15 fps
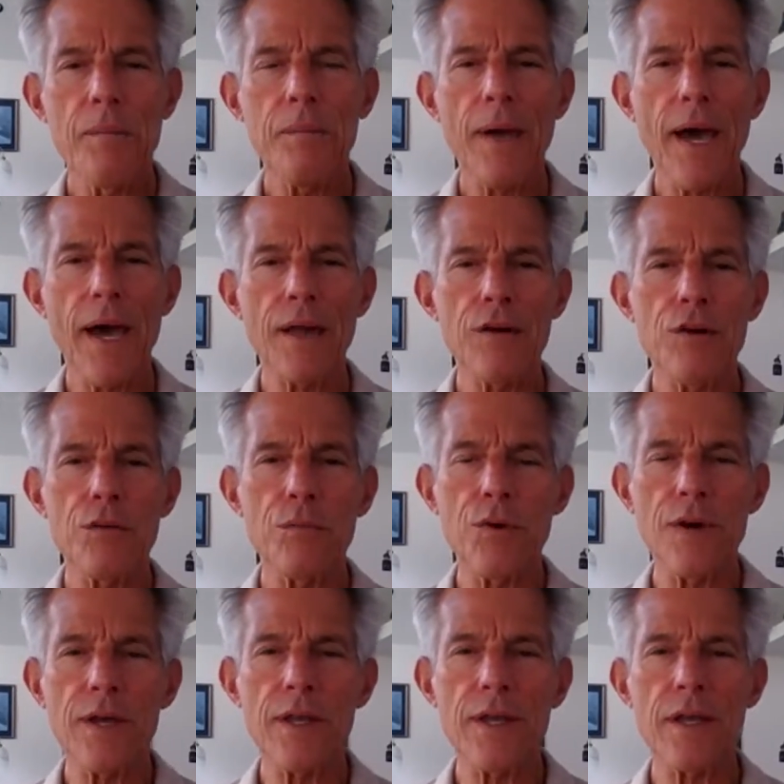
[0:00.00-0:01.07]
Pattern
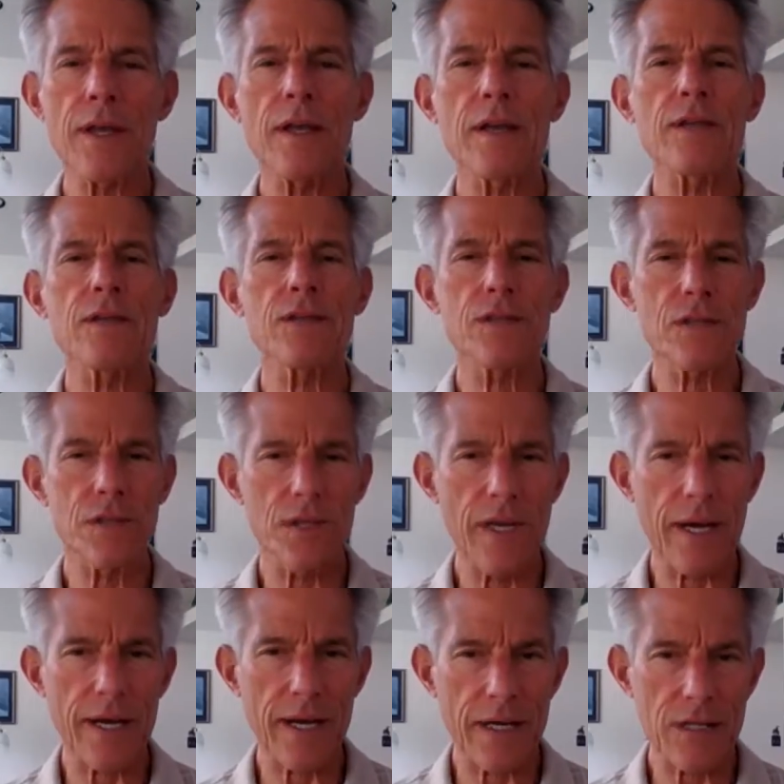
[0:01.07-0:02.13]
breathing is,
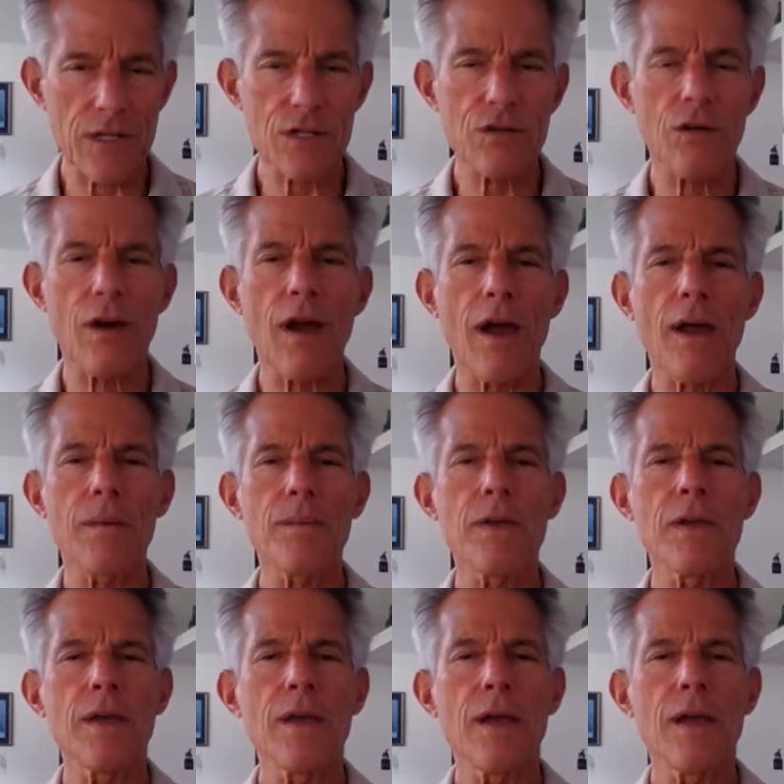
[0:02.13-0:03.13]
like I described,